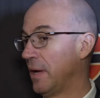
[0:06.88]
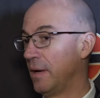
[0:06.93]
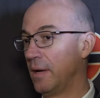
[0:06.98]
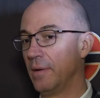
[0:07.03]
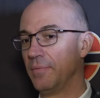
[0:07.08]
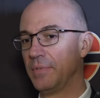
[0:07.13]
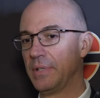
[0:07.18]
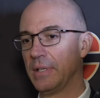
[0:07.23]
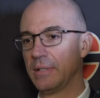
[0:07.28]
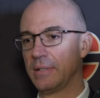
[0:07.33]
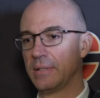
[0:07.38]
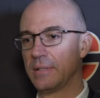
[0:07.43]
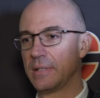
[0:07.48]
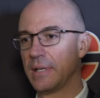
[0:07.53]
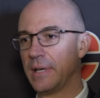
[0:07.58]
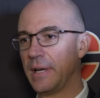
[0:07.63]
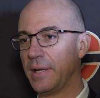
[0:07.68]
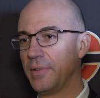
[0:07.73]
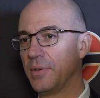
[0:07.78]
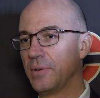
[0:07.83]
I loved it
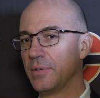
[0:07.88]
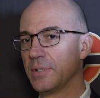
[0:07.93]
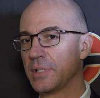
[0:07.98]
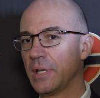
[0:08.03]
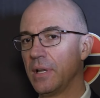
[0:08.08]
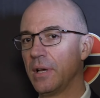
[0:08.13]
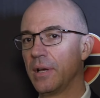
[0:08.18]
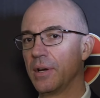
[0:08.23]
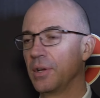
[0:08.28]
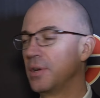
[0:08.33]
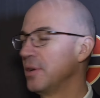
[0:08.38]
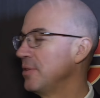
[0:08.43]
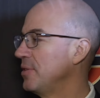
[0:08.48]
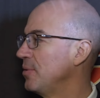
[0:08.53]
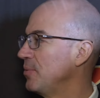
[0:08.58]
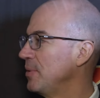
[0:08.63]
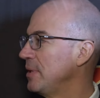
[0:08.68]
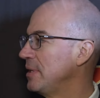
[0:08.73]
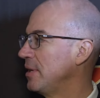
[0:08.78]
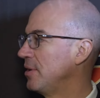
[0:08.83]
tonight. There was a lot of good
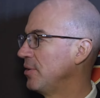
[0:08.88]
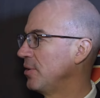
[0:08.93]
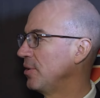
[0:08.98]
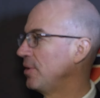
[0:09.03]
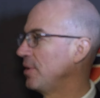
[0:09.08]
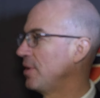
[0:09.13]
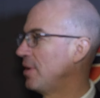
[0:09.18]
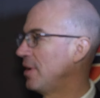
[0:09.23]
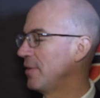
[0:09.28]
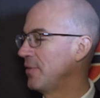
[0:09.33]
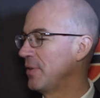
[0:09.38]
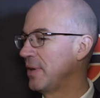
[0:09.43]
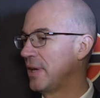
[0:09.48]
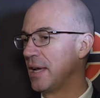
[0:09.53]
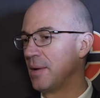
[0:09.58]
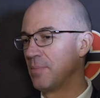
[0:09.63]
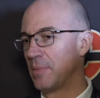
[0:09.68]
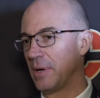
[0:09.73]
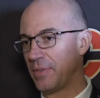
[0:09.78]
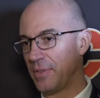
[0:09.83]
that we did early on in the
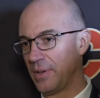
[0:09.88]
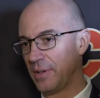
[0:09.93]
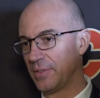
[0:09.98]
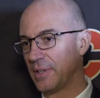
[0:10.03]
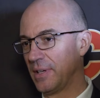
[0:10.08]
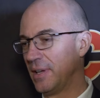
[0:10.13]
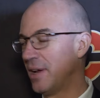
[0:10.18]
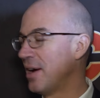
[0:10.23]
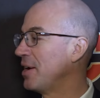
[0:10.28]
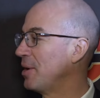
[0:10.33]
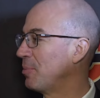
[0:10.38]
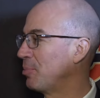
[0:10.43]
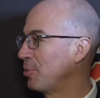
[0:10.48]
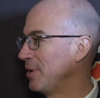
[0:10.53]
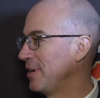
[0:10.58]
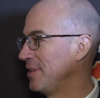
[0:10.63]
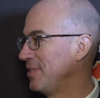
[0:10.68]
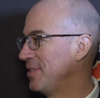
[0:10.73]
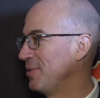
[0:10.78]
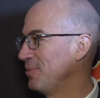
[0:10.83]
game. I think the lineup
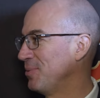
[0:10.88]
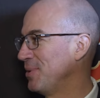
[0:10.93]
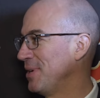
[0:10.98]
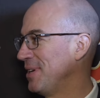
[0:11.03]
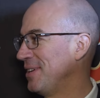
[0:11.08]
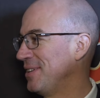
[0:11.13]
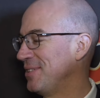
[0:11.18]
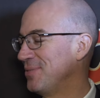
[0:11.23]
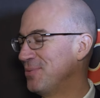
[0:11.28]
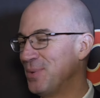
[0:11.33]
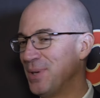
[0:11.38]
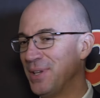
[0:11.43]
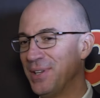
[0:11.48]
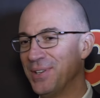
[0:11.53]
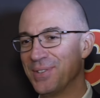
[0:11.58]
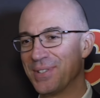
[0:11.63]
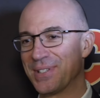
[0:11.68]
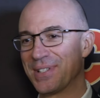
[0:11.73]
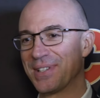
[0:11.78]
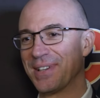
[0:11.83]
read that we
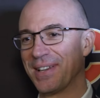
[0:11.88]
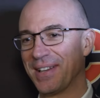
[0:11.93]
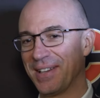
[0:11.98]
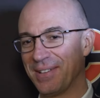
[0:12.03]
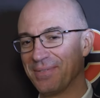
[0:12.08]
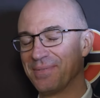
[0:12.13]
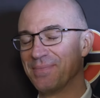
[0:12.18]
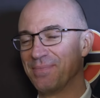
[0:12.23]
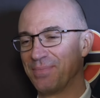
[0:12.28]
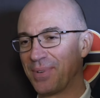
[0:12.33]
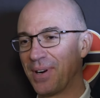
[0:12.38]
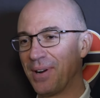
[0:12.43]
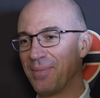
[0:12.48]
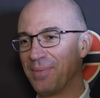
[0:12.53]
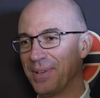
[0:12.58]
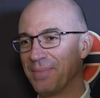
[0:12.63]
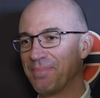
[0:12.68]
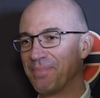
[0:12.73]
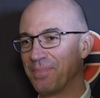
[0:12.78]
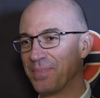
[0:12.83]
used tonight
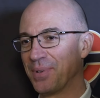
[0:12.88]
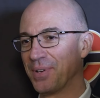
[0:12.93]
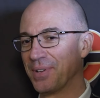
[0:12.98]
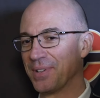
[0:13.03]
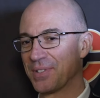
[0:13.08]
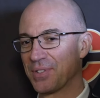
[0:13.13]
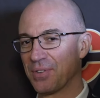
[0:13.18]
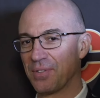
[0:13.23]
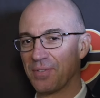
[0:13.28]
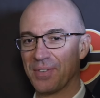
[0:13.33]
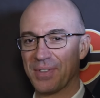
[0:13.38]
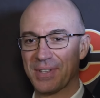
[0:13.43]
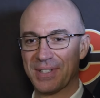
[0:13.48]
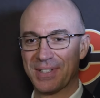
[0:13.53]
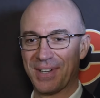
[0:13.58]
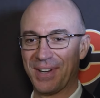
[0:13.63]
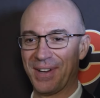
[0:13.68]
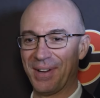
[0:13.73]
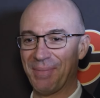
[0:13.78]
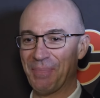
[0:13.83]
probably put us over the
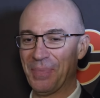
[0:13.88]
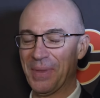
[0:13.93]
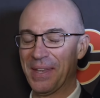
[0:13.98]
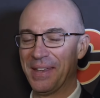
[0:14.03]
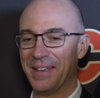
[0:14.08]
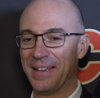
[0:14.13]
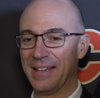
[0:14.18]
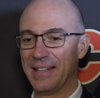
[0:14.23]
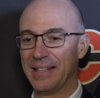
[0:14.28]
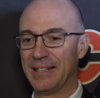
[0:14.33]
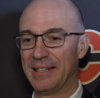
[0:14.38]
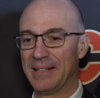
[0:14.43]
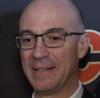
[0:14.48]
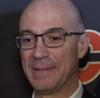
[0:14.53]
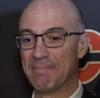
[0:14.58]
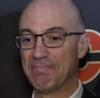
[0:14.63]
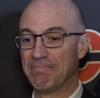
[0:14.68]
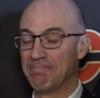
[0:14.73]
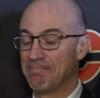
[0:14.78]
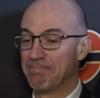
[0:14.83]
top.
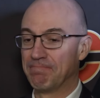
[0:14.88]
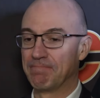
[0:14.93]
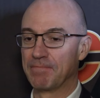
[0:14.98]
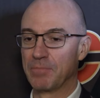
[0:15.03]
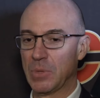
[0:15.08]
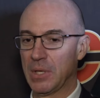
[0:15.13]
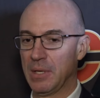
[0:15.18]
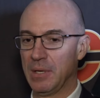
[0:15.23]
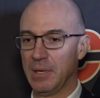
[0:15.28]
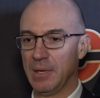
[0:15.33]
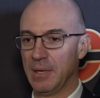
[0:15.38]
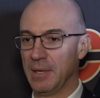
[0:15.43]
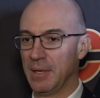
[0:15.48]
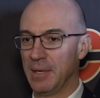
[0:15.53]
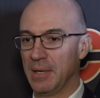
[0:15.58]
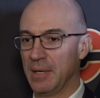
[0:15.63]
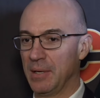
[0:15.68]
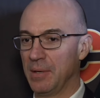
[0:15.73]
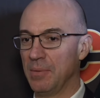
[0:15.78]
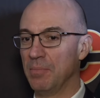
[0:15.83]

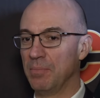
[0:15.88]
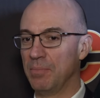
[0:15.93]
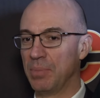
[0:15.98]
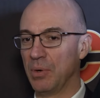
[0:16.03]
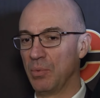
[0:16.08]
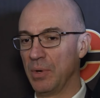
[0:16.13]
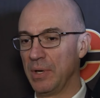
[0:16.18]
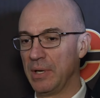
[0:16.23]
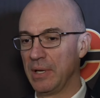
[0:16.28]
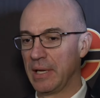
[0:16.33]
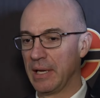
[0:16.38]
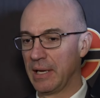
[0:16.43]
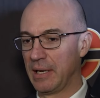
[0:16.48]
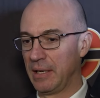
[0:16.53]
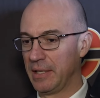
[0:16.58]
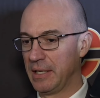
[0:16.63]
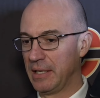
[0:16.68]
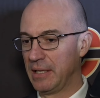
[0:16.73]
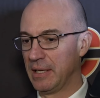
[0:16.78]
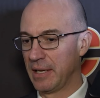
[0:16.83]
But when you get a
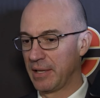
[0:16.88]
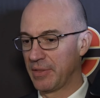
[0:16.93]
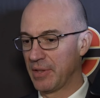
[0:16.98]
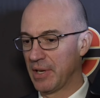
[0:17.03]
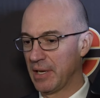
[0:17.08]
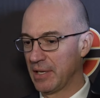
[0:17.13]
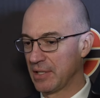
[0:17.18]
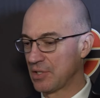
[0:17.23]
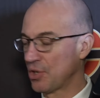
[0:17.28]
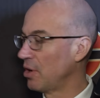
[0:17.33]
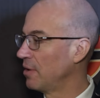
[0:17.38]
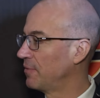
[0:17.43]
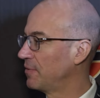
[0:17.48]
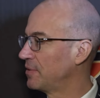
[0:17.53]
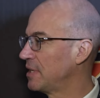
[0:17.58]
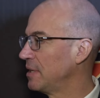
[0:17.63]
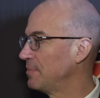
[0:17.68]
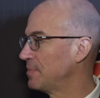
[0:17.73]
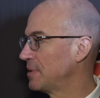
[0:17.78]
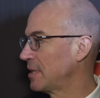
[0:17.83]
lead like that, it's hard for
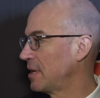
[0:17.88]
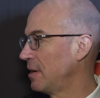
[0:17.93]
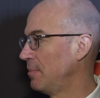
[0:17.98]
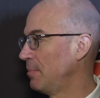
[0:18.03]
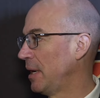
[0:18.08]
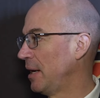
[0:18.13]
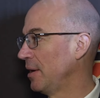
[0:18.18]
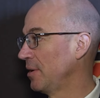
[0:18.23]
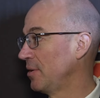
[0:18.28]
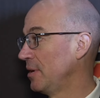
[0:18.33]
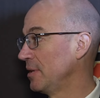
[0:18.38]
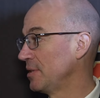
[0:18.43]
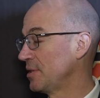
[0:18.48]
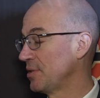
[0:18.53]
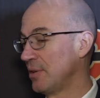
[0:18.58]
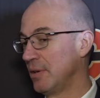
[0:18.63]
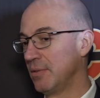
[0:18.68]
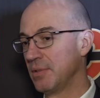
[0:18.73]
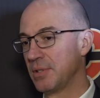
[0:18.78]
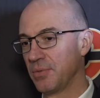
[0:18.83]
teams to come back on.
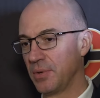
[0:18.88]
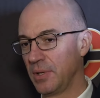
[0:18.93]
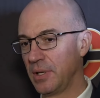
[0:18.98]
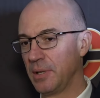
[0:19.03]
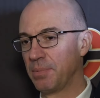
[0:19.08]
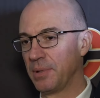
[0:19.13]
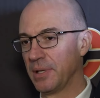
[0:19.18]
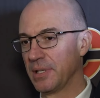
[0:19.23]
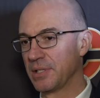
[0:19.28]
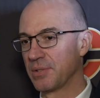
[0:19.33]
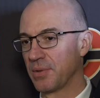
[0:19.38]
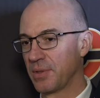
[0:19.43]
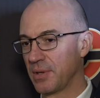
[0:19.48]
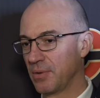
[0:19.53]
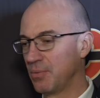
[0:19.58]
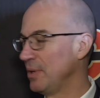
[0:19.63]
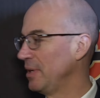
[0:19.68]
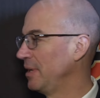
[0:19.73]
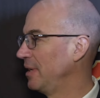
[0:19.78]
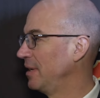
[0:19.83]
So I was really pleased with
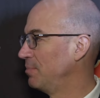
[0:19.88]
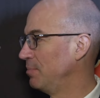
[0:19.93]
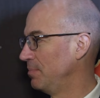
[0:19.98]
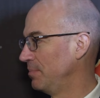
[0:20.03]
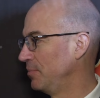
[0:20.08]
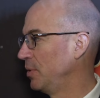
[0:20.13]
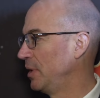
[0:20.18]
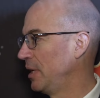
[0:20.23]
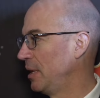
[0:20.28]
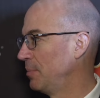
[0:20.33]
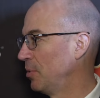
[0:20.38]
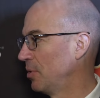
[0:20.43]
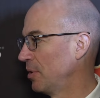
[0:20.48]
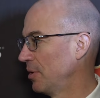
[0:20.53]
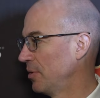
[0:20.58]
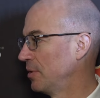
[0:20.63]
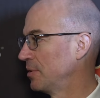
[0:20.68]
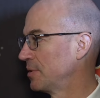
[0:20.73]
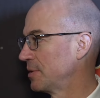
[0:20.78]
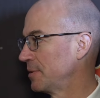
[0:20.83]
it. We need more
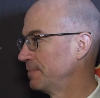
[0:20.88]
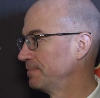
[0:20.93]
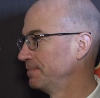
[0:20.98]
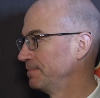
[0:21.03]
of those.